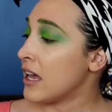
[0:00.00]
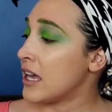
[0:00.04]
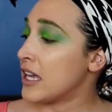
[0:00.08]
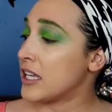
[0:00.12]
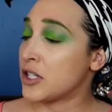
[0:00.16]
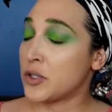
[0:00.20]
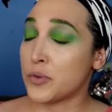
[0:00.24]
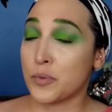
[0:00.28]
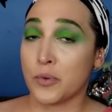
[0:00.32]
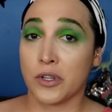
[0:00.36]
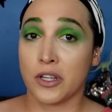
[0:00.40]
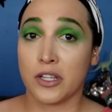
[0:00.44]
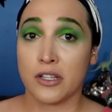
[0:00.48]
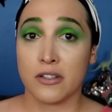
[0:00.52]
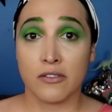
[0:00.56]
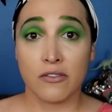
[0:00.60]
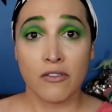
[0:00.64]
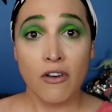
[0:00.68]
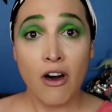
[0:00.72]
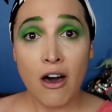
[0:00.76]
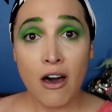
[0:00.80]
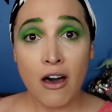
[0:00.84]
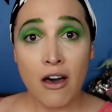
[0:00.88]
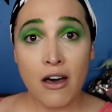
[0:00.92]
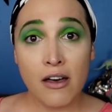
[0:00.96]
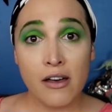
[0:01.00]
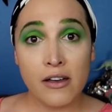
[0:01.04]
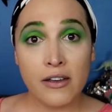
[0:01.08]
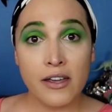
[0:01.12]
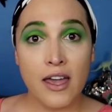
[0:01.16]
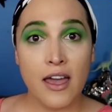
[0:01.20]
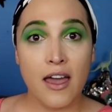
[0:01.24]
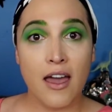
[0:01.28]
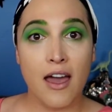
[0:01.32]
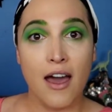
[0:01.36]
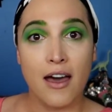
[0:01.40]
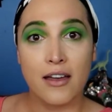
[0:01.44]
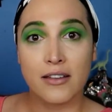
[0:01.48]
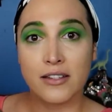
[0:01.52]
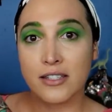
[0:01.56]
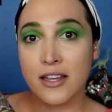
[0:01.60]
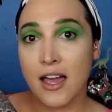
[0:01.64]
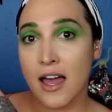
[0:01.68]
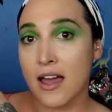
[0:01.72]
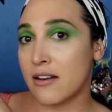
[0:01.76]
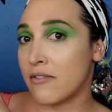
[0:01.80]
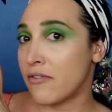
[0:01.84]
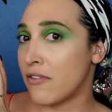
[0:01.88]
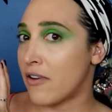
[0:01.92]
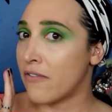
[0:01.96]
It's really long, it has
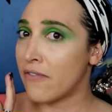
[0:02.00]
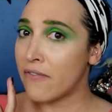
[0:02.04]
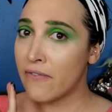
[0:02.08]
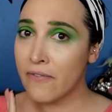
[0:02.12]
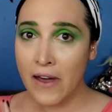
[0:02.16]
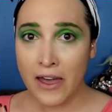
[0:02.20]
kind of a